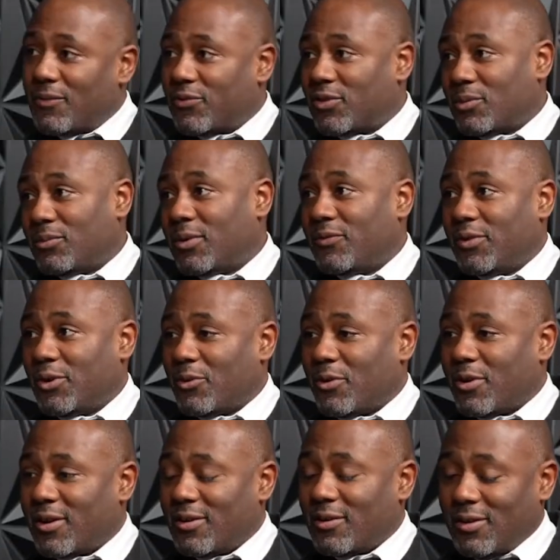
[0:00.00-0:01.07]
some of
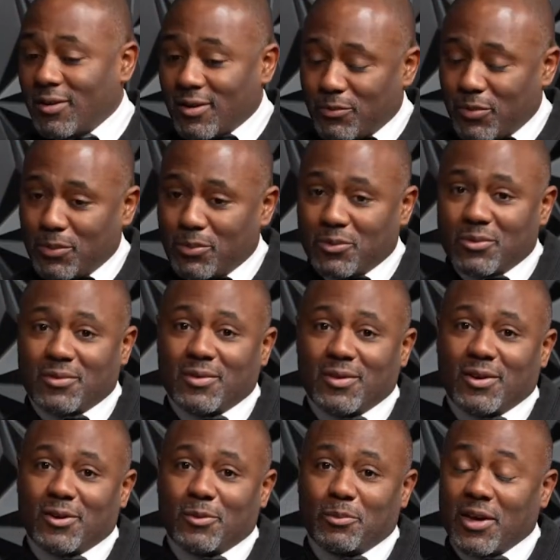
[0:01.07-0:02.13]
your young people,
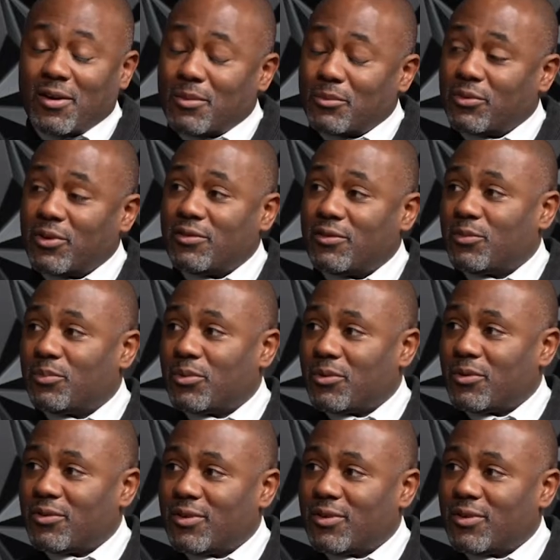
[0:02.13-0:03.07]
become police explorers.